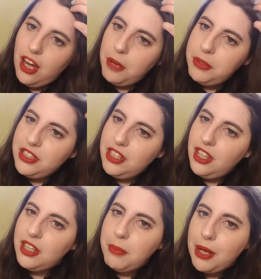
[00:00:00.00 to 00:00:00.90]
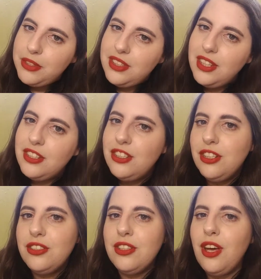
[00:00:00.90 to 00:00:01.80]
up until like about 6
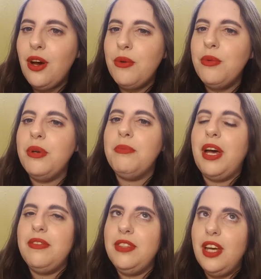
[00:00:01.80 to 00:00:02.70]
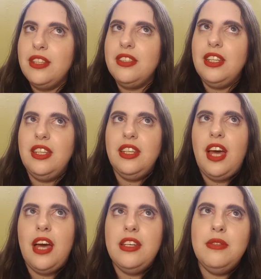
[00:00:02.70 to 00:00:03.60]
years ago when my fiance he
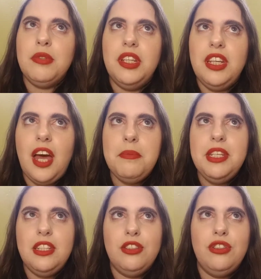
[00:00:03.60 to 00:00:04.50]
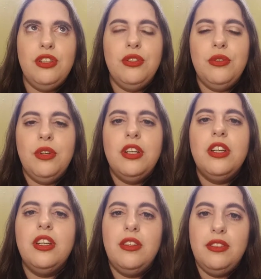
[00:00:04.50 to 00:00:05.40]
got he really got me into
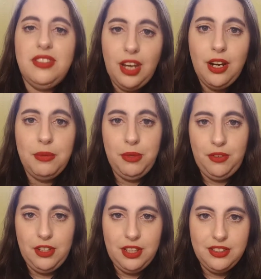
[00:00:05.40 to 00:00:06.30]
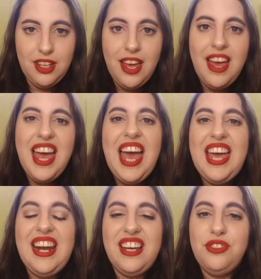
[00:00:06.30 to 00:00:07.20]
scary movies
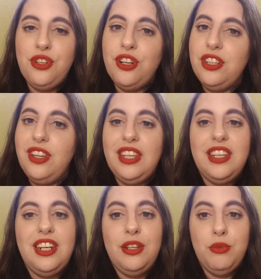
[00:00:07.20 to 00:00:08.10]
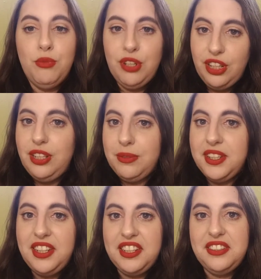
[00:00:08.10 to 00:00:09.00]
and I started like getting really
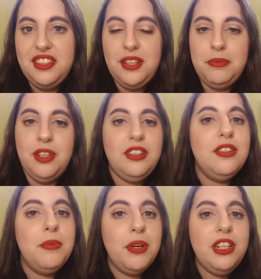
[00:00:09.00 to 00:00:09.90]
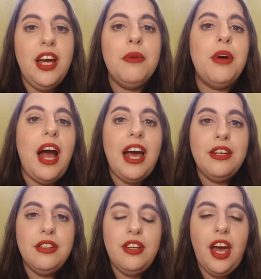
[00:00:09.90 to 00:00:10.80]
really into them like to the point now where
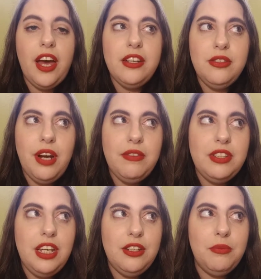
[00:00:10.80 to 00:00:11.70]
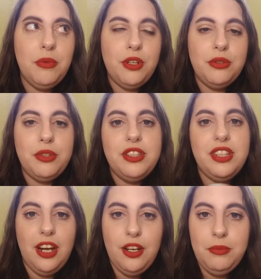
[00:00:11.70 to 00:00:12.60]
I I gravitate more towards
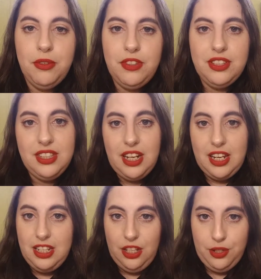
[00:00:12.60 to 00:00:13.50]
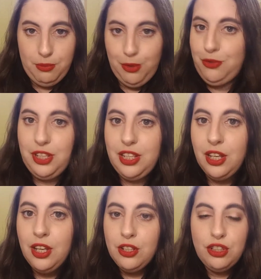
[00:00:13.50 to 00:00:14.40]
scary movies than any other movie
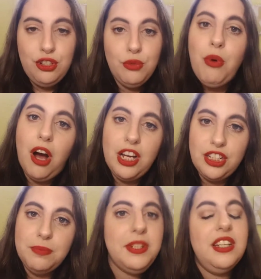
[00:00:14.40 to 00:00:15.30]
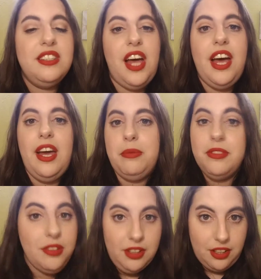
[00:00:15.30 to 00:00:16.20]
to watch because I
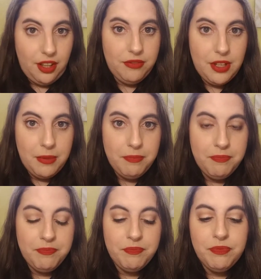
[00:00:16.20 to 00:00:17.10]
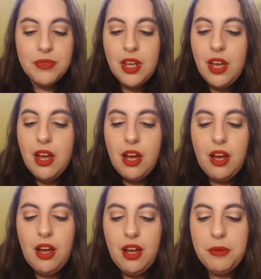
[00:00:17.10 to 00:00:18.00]
absolutely love them.
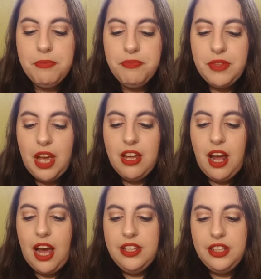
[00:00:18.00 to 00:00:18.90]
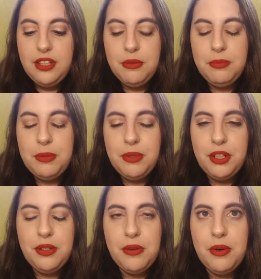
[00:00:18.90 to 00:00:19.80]
Um and I think it would be
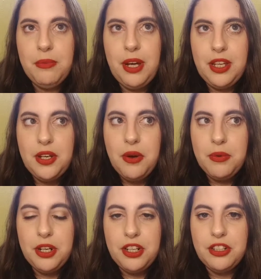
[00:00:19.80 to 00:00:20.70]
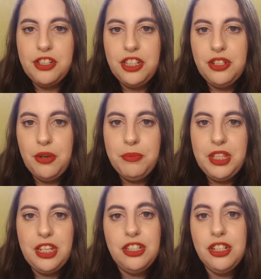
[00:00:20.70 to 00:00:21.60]
pretty cool. My coworker, she told
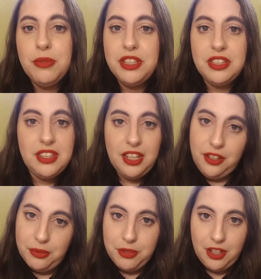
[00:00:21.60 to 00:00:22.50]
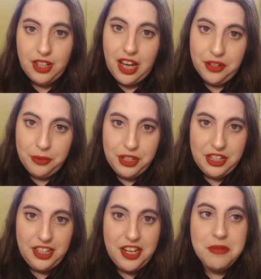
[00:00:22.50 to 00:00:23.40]
me that she went to Salem during
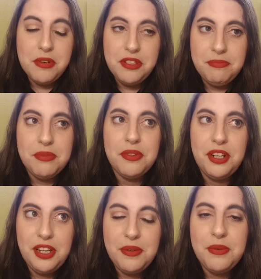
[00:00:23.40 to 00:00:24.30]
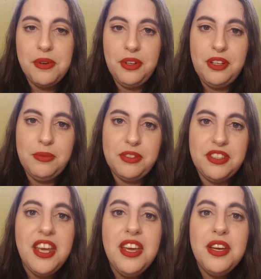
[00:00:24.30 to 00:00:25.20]
Halloween and it was pretty cool. It
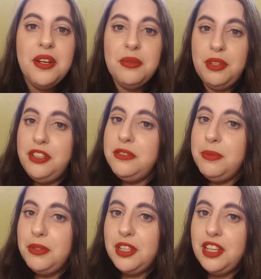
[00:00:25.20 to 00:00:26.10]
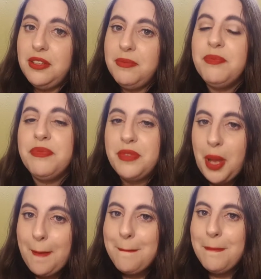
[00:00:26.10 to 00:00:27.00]
was really spooky,
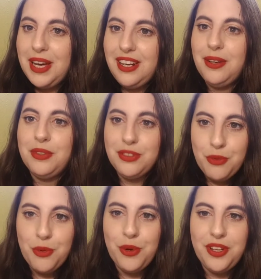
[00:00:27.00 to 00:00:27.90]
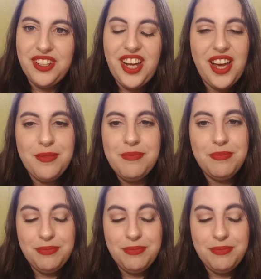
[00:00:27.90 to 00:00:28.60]
but it was cool and I've